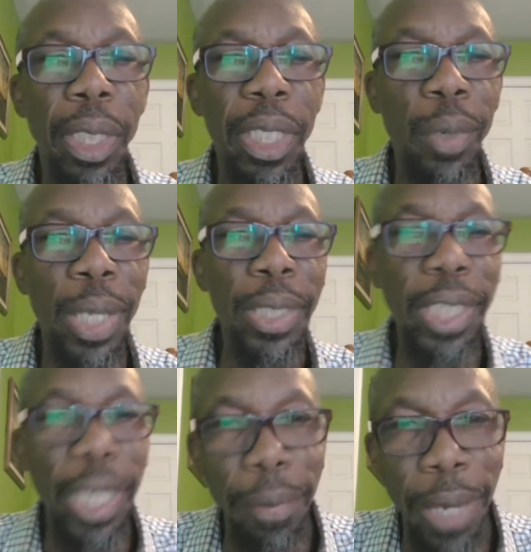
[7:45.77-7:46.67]
They
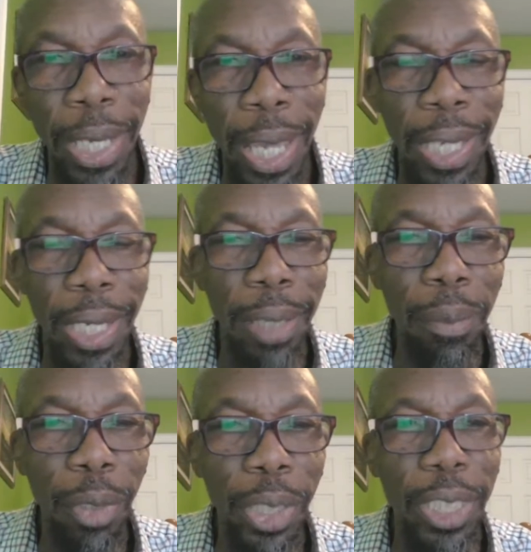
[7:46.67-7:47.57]
want Cayman
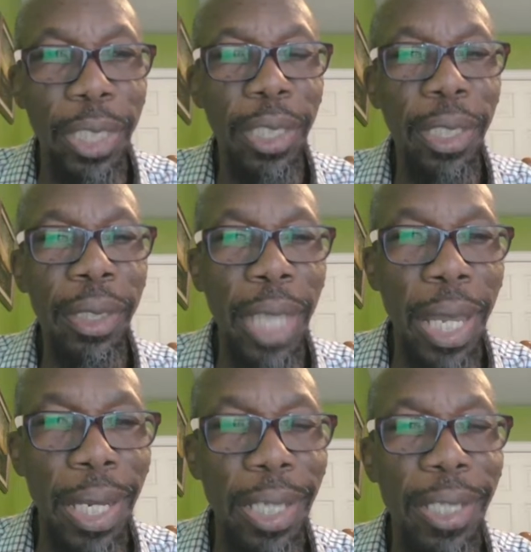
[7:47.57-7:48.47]
Island money,
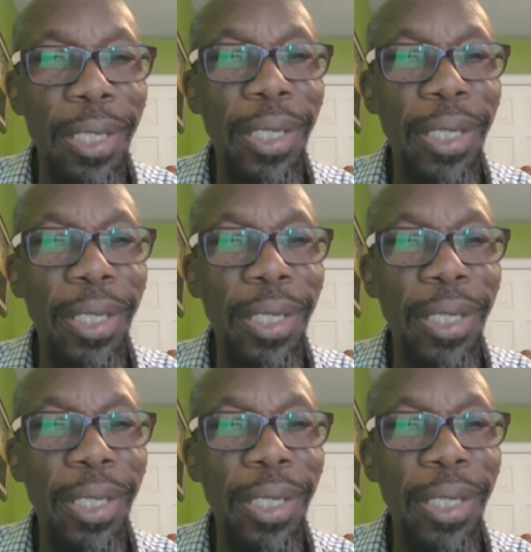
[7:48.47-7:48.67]
dollar.